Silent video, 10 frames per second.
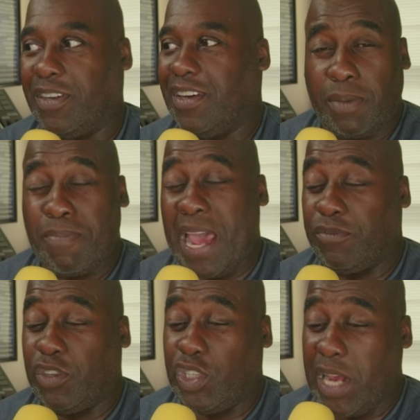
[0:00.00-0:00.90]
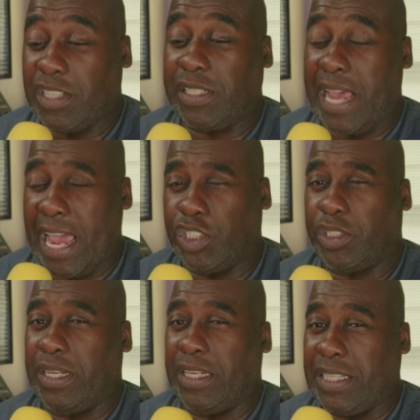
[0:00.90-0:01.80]
So it might have just
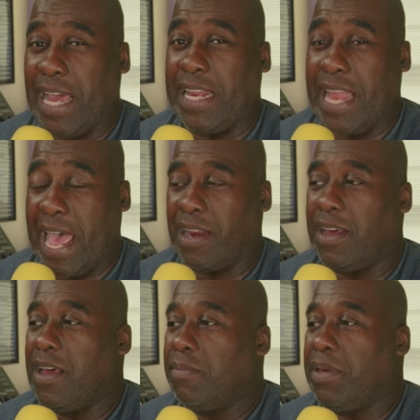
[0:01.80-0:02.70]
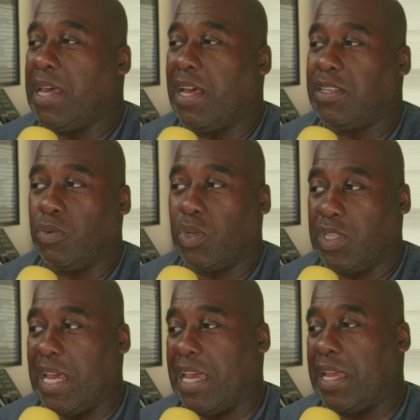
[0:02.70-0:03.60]
actually done that because it was
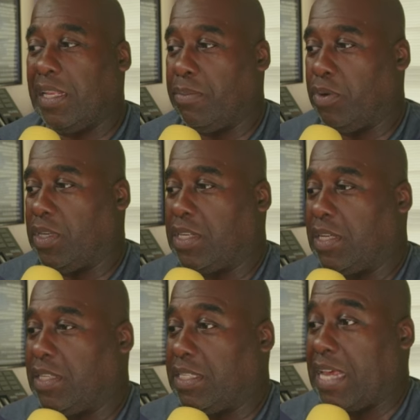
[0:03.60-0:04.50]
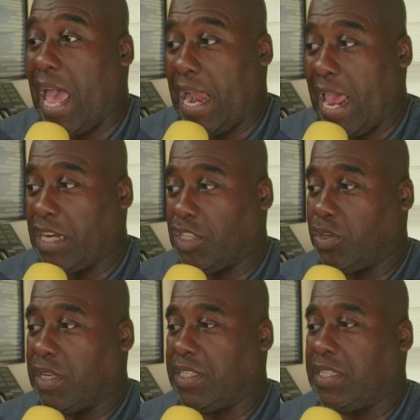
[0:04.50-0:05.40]
taking liberties, because it's got, as you
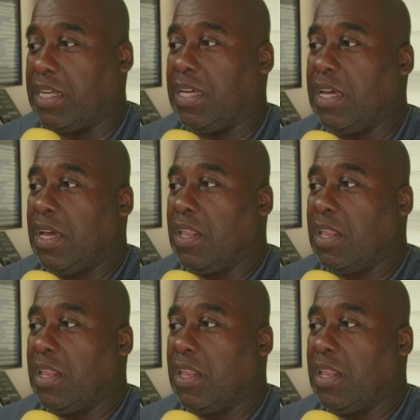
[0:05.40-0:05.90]
can see,